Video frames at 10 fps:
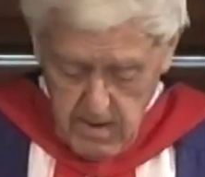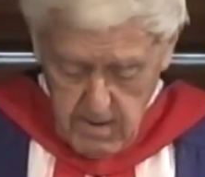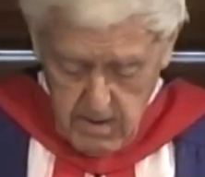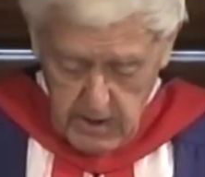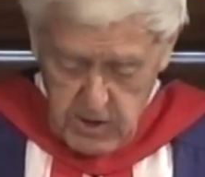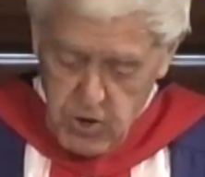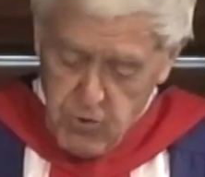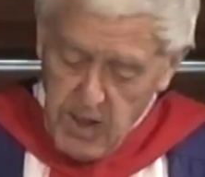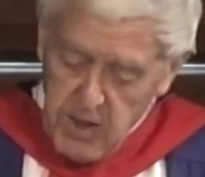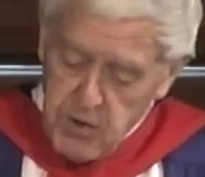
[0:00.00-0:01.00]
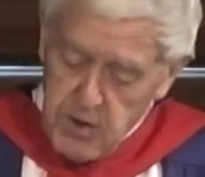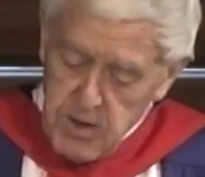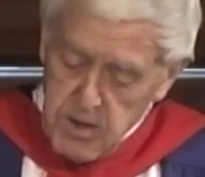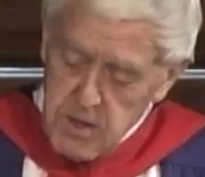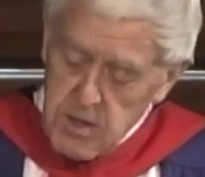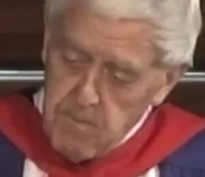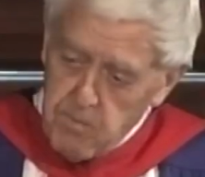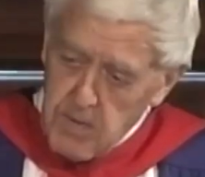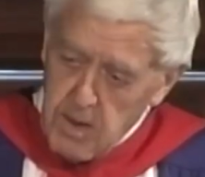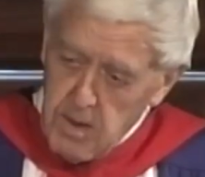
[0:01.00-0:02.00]
It
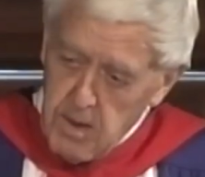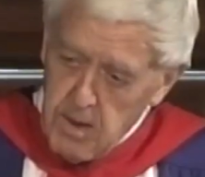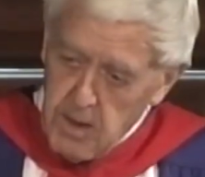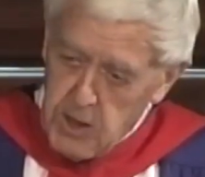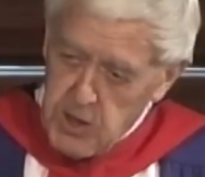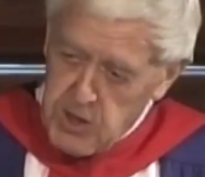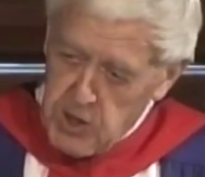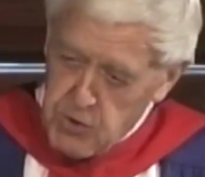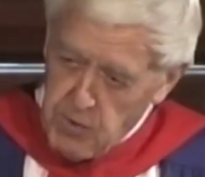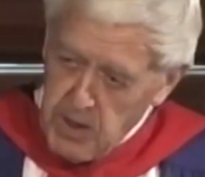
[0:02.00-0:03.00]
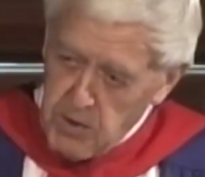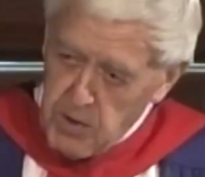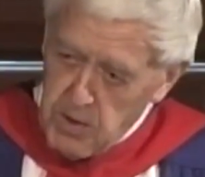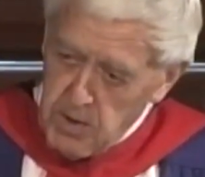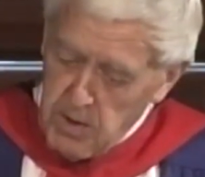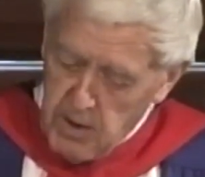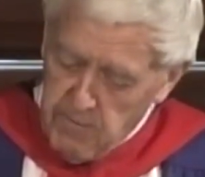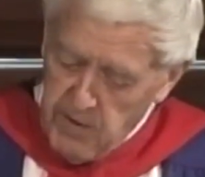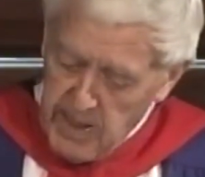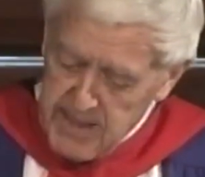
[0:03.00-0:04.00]
is to strengthen the
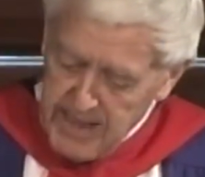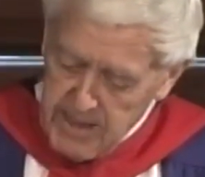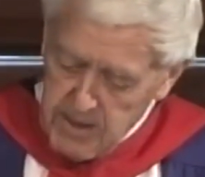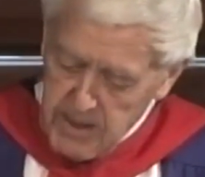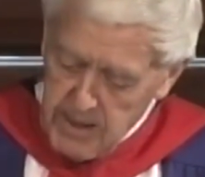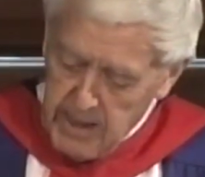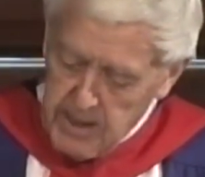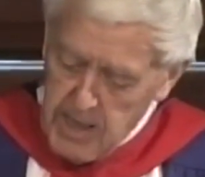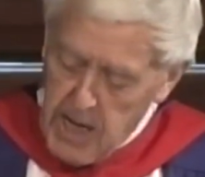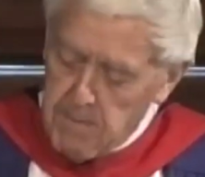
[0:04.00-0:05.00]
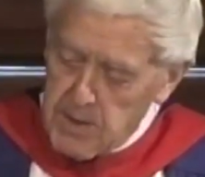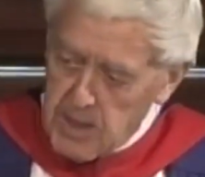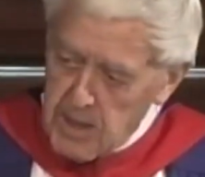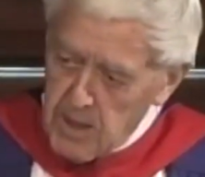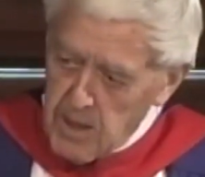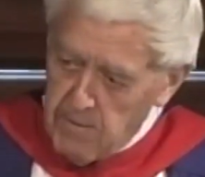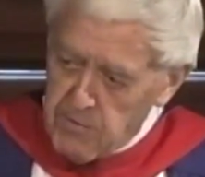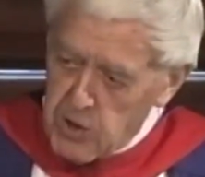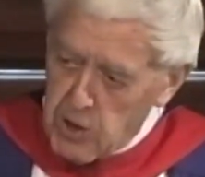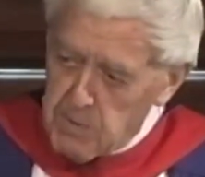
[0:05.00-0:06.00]
vitality and harmony of the
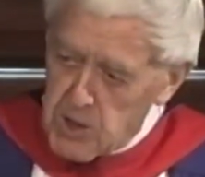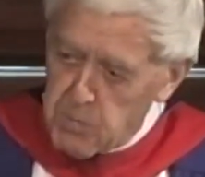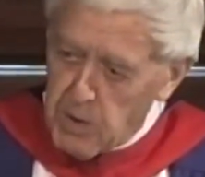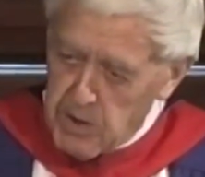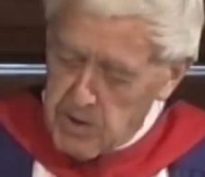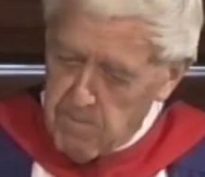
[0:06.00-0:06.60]
human spirit.